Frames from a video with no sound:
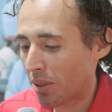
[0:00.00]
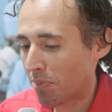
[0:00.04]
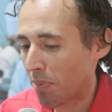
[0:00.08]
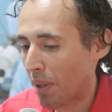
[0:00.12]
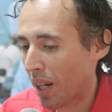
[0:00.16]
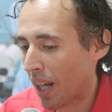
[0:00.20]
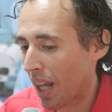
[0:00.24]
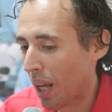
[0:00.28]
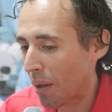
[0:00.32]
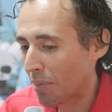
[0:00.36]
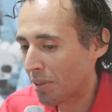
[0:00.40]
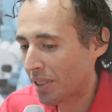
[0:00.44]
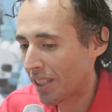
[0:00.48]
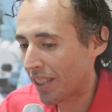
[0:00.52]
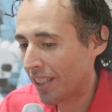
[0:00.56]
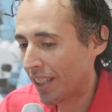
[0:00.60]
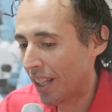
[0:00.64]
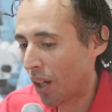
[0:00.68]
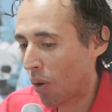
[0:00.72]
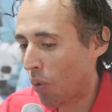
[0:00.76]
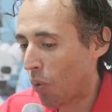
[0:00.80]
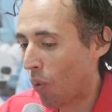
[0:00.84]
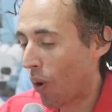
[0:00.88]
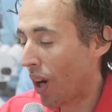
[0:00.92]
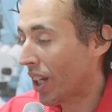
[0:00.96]
perhaps in
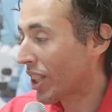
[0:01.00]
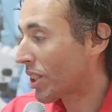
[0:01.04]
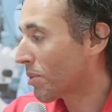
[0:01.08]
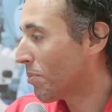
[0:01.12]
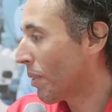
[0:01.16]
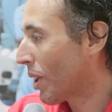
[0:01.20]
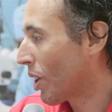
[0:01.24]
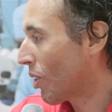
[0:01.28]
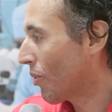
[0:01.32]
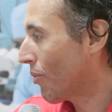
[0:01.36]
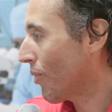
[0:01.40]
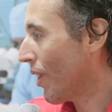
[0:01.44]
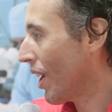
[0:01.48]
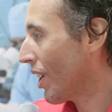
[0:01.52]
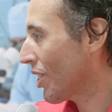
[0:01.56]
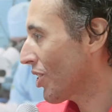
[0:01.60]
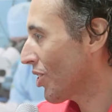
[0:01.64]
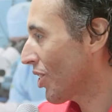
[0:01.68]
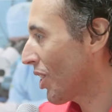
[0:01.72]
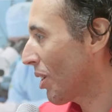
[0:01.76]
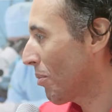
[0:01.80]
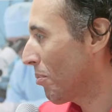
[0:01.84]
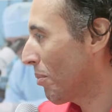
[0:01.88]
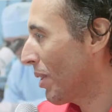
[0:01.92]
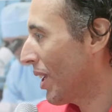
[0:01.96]
the watch
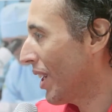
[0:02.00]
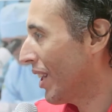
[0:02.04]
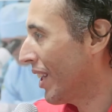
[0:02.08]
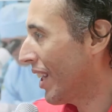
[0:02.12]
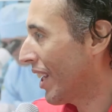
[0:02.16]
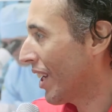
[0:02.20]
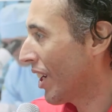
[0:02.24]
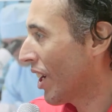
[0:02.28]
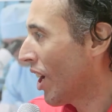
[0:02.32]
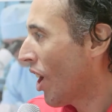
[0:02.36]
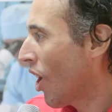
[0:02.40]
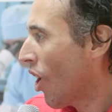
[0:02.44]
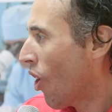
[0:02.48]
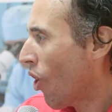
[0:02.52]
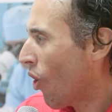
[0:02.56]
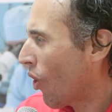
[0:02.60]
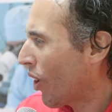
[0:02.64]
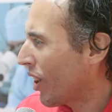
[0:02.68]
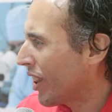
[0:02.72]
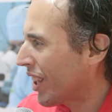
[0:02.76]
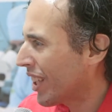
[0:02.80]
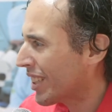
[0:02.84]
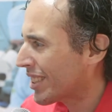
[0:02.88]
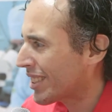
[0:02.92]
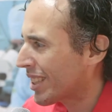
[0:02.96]
manufacturing building or
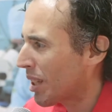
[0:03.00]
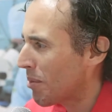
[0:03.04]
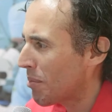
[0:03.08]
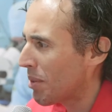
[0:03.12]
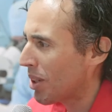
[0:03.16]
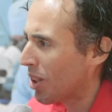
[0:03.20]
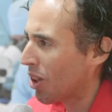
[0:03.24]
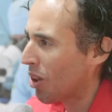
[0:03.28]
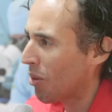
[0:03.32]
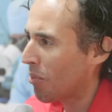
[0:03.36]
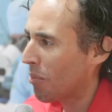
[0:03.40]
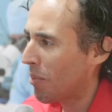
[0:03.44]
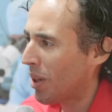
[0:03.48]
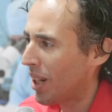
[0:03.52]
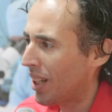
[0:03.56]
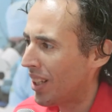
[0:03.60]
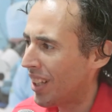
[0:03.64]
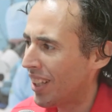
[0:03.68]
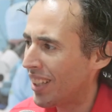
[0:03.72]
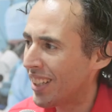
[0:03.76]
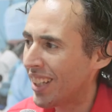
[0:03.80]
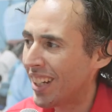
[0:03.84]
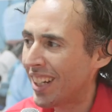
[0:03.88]
in the semicon building,